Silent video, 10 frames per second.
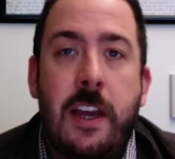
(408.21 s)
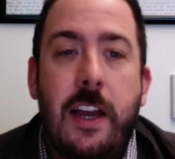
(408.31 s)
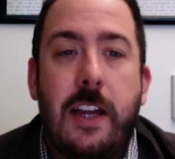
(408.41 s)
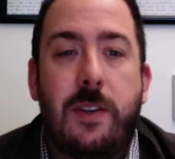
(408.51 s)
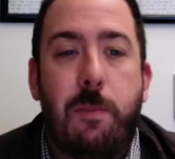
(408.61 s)

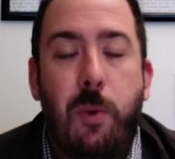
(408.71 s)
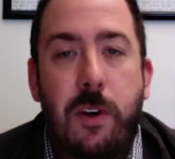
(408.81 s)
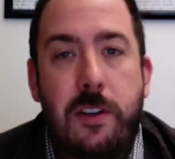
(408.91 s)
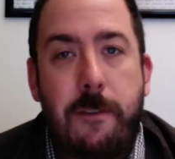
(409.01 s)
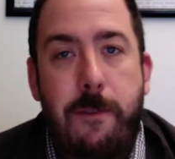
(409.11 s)
It's
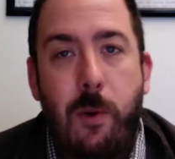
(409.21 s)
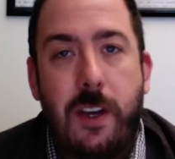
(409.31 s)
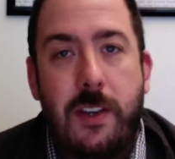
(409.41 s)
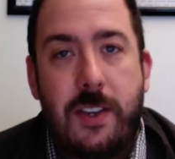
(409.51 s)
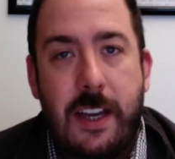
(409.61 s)
important to
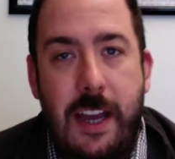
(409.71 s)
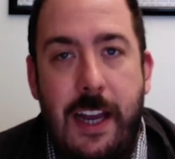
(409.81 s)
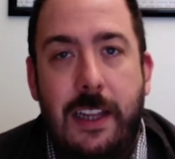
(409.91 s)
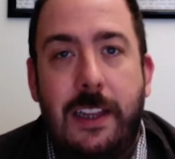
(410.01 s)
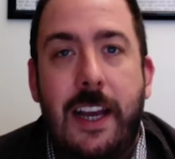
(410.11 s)
focus,
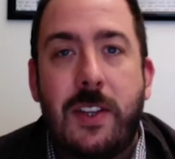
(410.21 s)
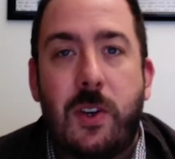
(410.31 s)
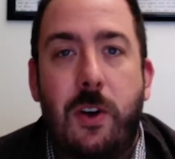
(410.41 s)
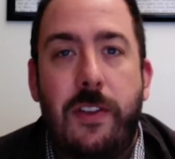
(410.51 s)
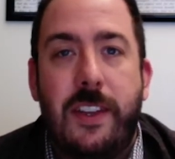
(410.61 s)
again, less
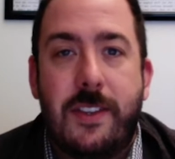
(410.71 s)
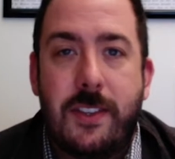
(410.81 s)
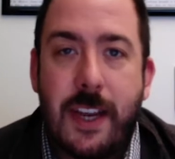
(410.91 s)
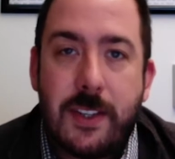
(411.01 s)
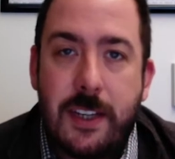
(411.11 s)
on the
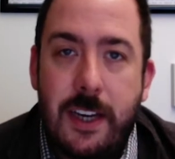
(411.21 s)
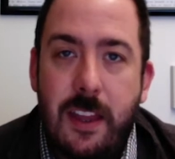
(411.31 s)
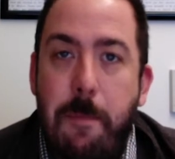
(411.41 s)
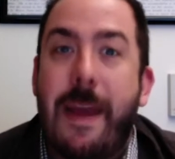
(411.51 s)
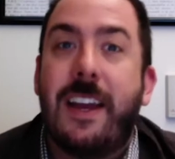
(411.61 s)
sexting, the
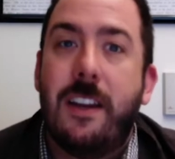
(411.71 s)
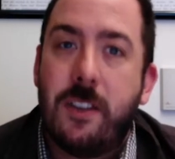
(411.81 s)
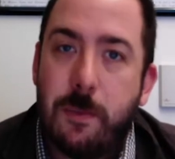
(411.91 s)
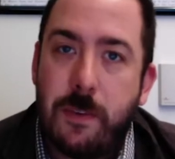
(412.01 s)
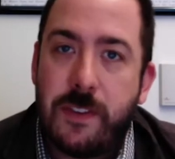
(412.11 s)

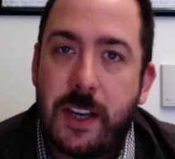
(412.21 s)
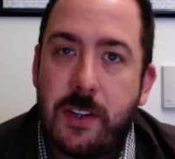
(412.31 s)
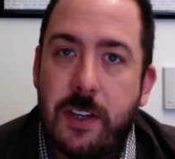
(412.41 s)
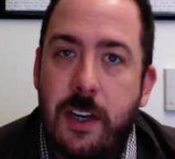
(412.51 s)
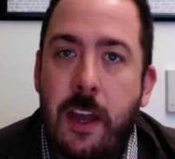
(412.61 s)
mechanism of
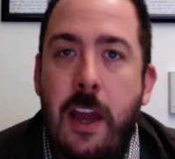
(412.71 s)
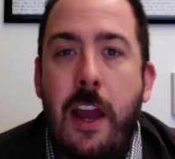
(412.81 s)
sexting,